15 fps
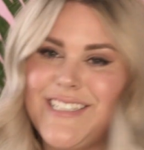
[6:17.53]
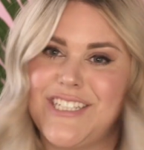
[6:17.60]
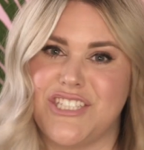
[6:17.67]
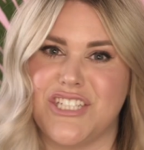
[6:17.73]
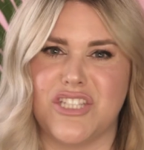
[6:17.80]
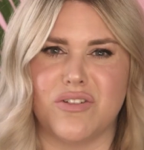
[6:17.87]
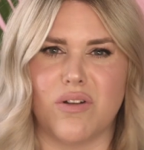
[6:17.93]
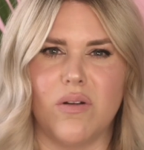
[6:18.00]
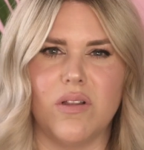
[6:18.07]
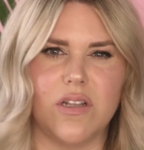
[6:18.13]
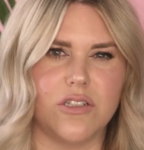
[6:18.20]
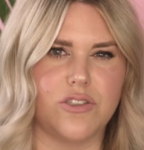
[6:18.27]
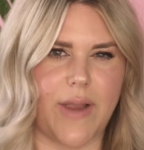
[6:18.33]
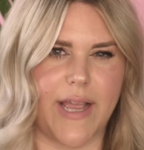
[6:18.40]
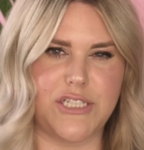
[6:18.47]
to just throw a
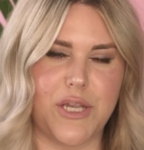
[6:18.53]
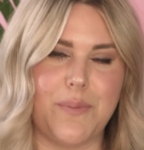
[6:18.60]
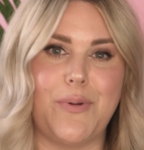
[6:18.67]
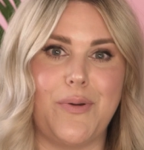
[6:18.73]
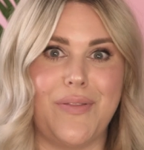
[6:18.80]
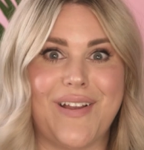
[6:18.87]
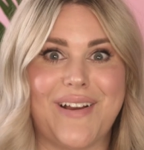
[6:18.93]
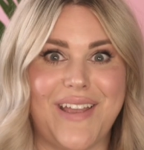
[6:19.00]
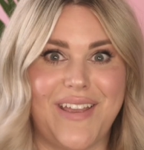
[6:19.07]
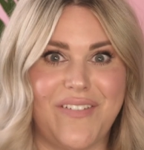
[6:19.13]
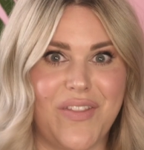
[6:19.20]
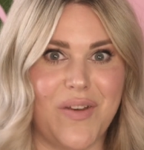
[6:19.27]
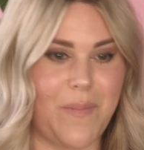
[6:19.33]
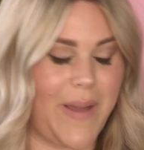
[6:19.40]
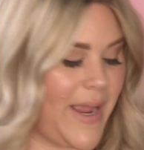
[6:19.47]
little dry shampoo in there,
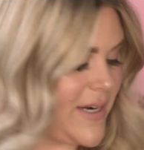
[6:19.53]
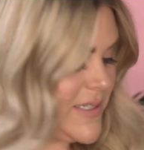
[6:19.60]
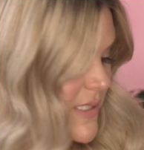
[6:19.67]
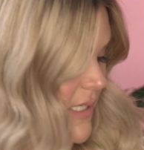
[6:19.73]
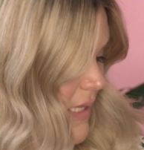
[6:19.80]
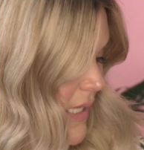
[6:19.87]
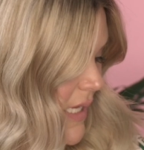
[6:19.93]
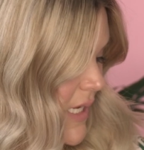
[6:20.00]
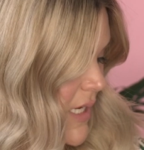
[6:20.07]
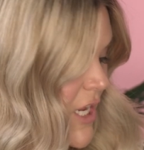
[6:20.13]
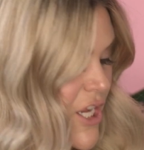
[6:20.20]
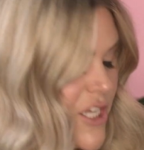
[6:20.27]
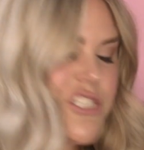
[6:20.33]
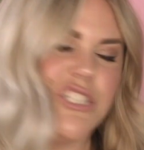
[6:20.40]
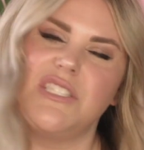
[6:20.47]
even though my hair is clean,
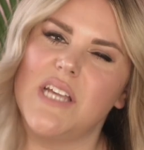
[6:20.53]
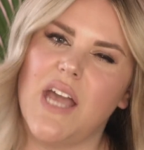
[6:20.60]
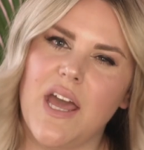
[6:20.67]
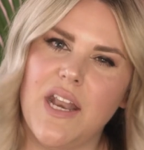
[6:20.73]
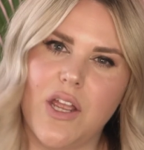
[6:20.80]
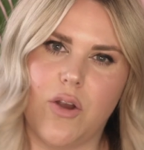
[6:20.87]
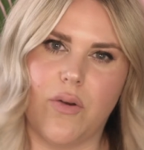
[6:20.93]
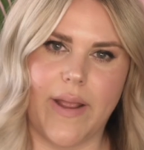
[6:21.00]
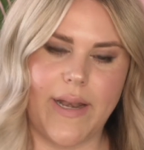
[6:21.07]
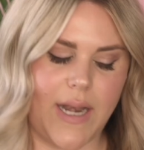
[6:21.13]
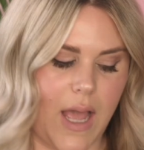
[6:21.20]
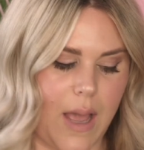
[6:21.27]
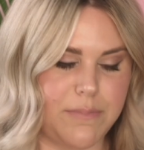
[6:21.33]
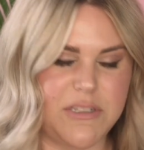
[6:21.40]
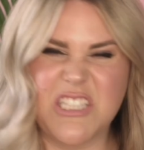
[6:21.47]
just to kind of grit it
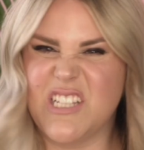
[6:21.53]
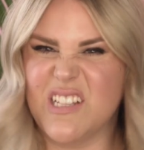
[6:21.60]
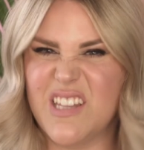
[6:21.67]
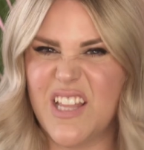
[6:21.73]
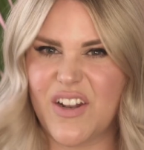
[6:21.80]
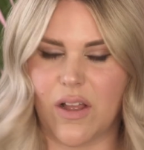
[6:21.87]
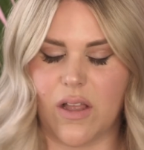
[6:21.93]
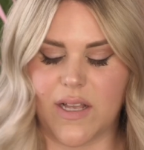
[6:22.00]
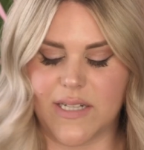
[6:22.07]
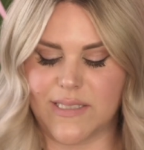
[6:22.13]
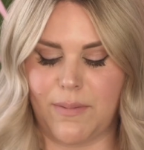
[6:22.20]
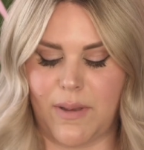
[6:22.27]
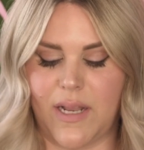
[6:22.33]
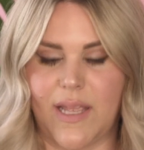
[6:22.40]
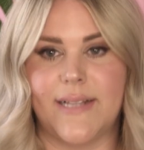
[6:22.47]
up, just a little, because
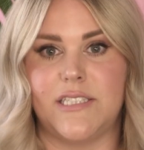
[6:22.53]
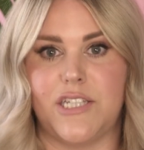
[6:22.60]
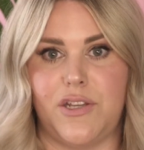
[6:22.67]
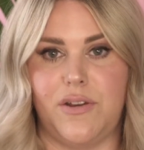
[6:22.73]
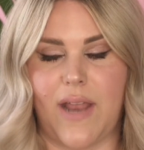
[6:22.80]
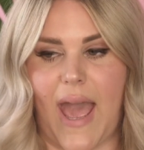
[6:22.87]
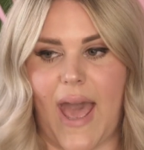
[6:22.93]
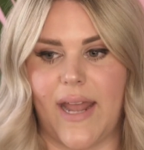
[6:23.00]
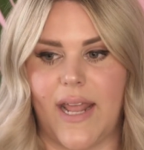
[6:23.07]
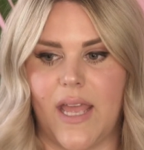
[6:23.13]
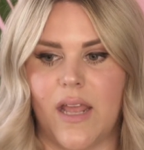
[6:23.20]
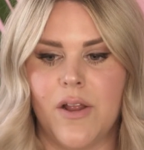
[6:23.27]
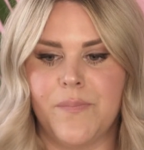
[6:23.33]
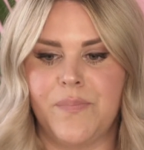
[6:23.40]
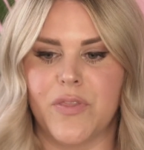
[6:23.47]
I'm gonna continue to add it
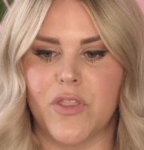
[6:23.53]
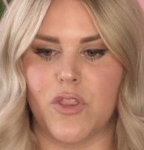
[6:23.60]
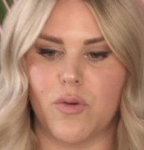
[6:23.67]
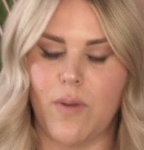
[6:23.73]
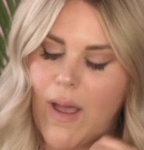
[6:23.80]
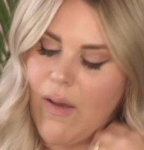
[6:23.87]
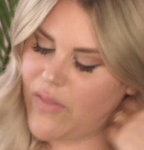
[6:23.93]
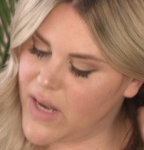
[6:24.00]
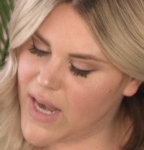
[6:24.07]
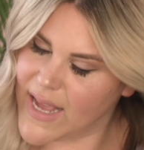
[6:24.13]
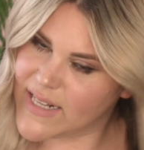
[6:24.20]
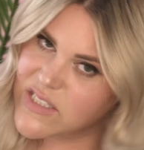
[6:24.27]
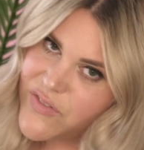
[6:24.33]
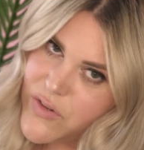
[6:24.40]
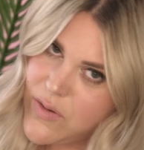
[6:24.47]
throughout the
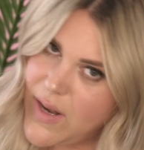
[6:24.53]
next few